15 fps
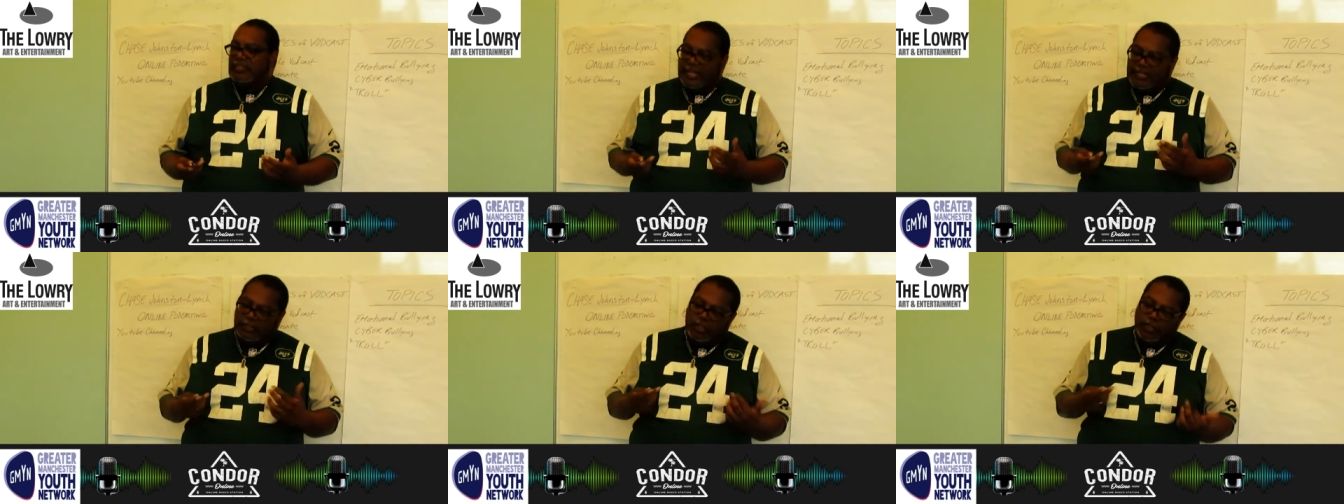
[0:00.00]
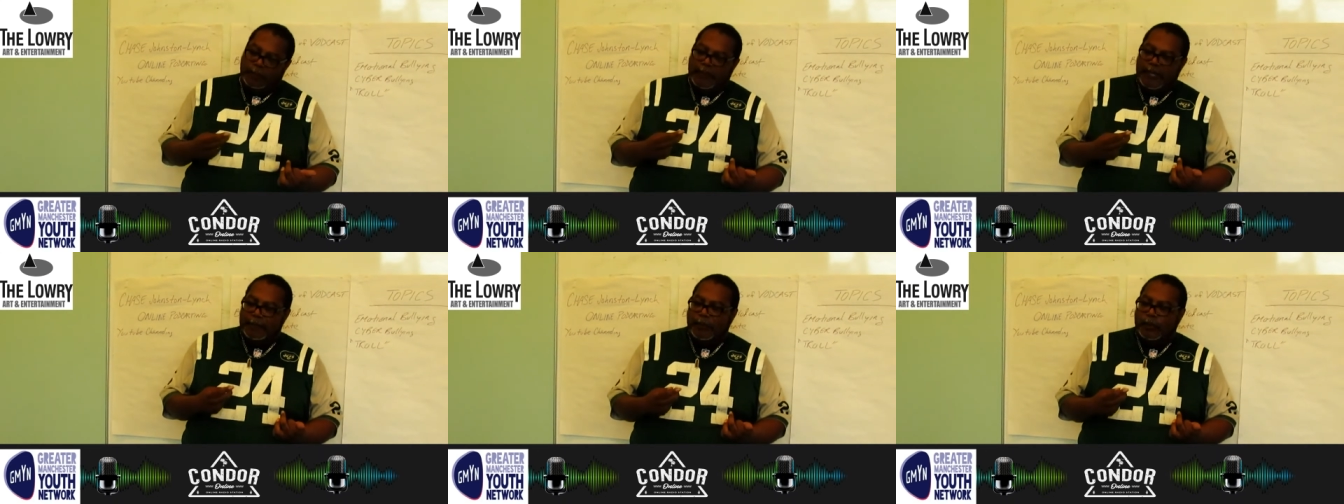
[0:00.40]
like two
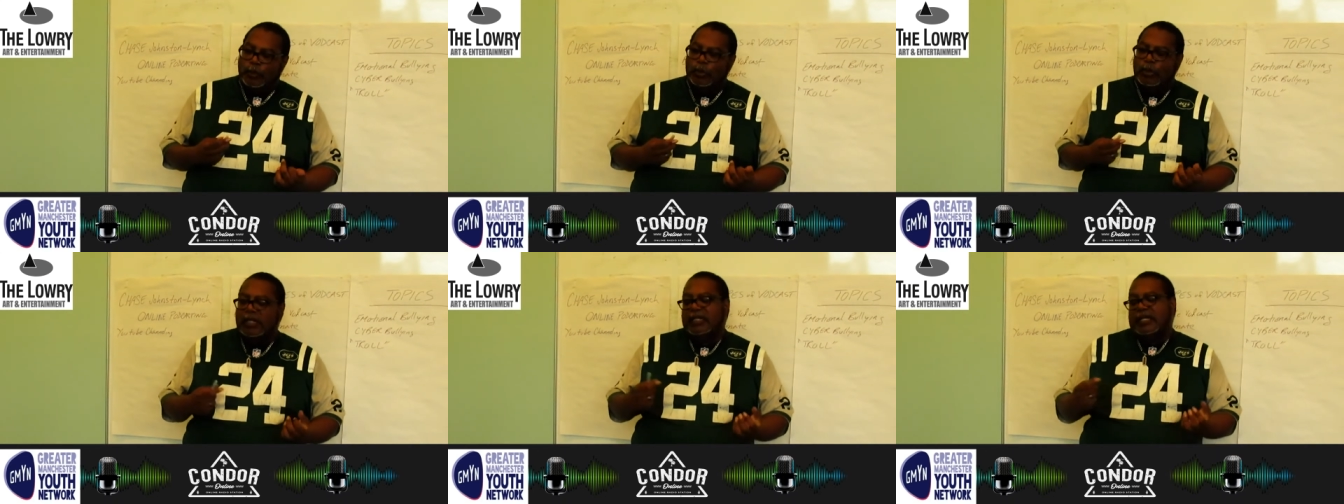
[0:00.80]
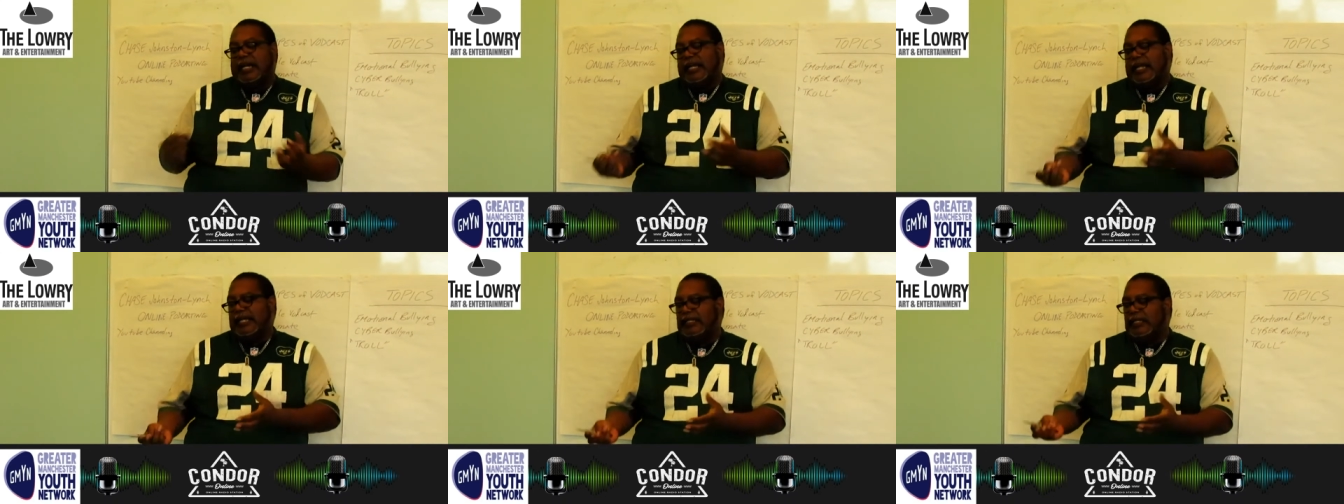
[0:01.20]
people
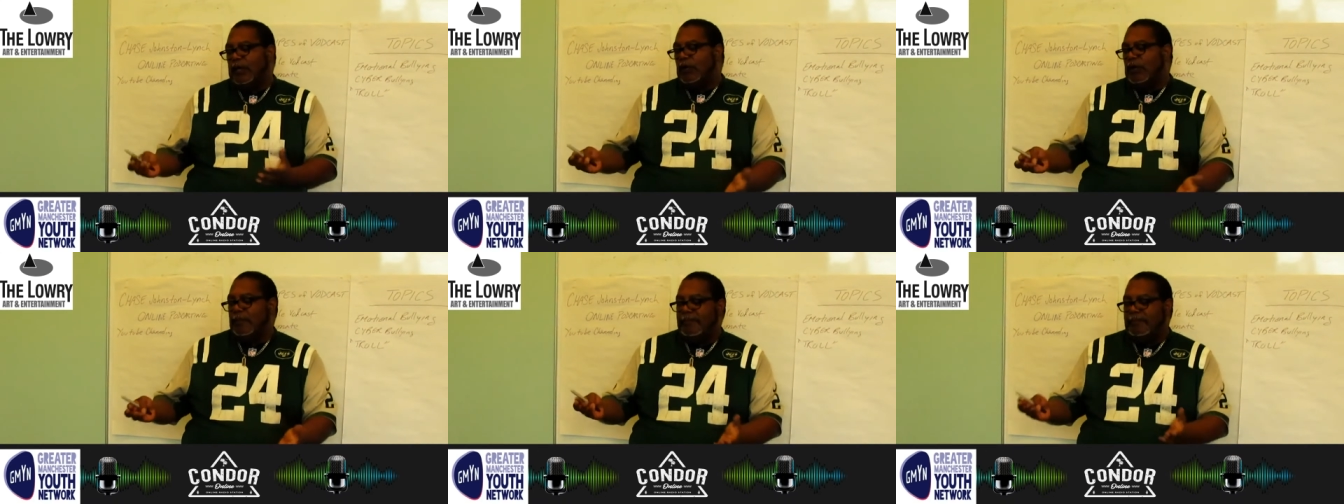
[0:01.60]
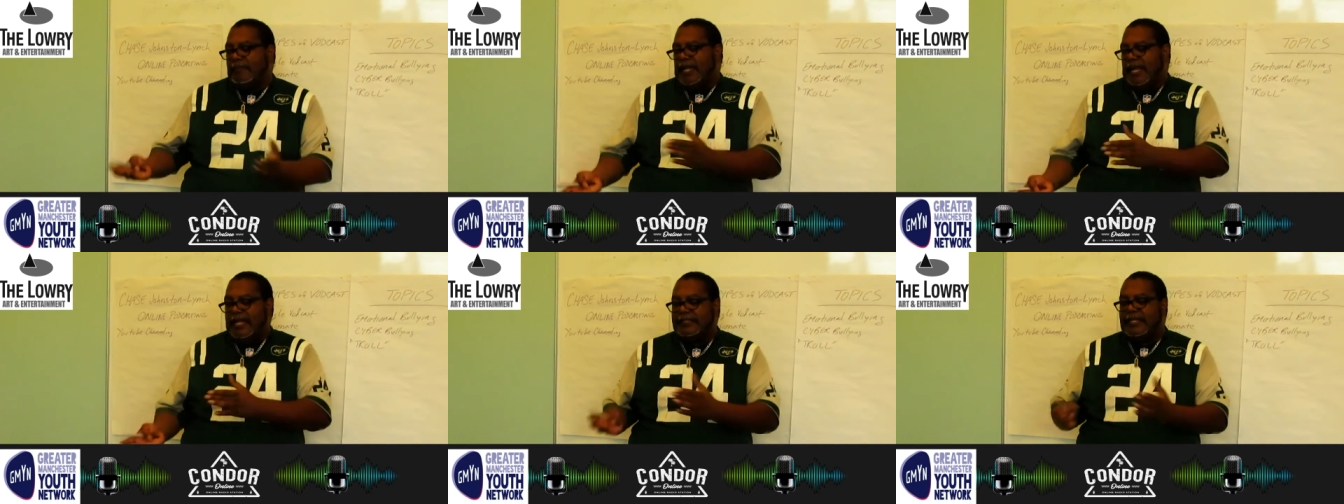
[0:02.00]
kind of like going
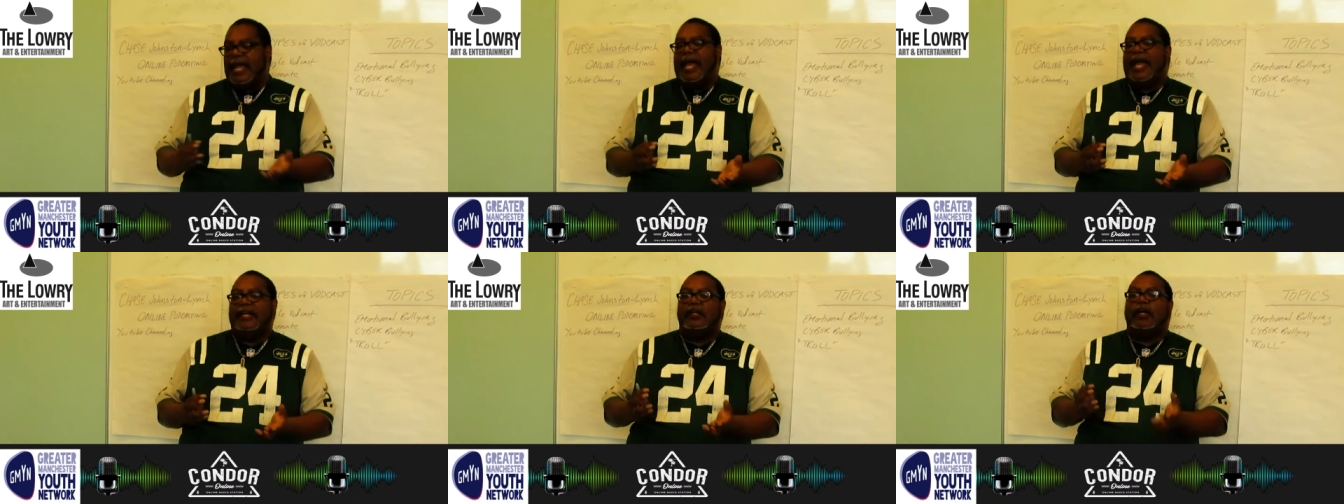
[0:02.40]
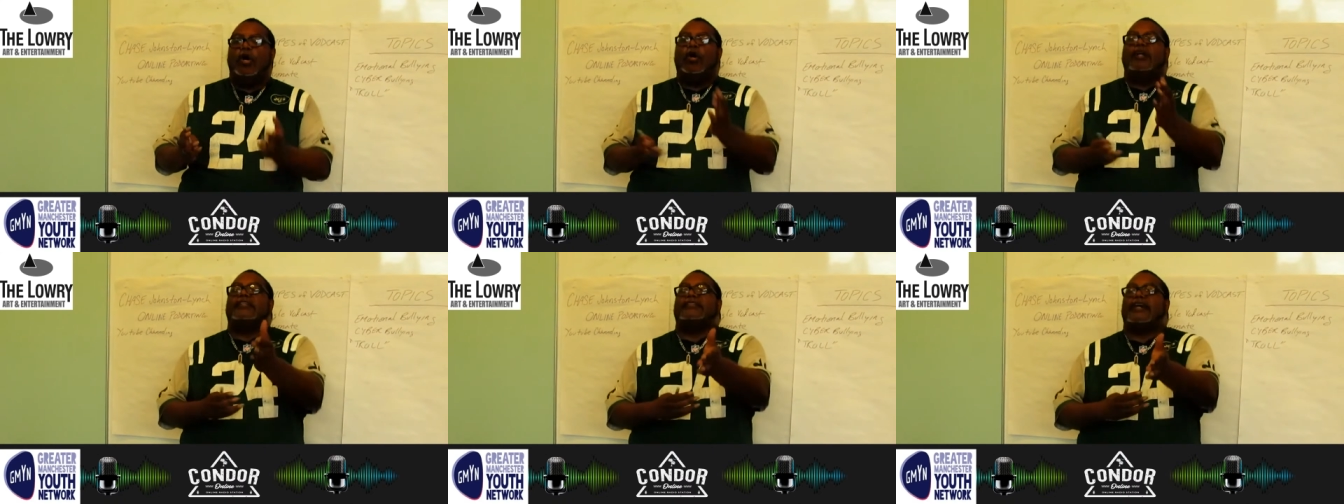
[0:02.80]
head to head
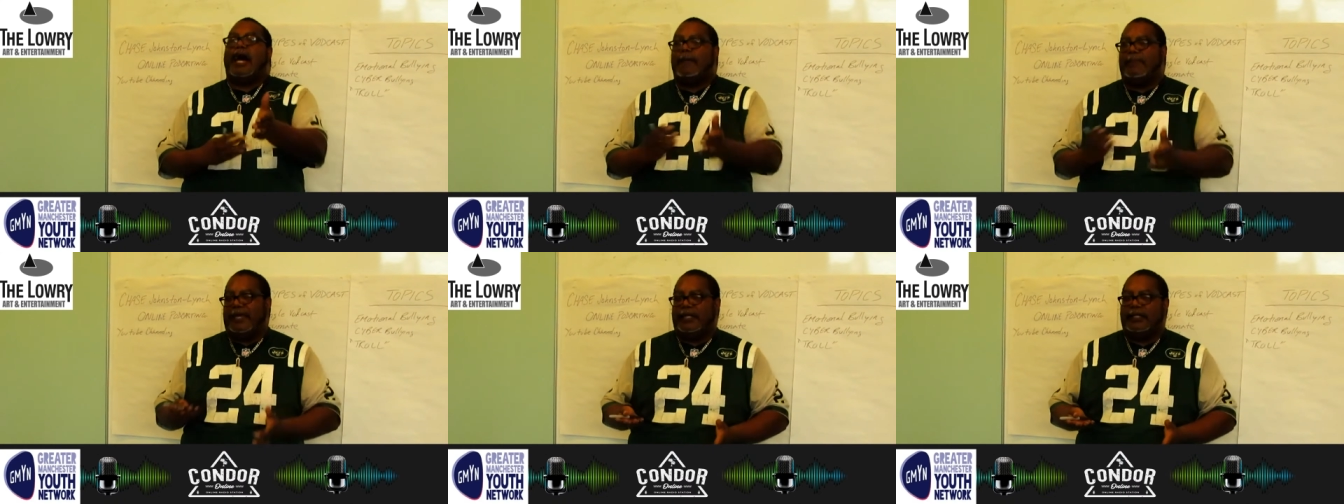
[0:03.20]
on a topic.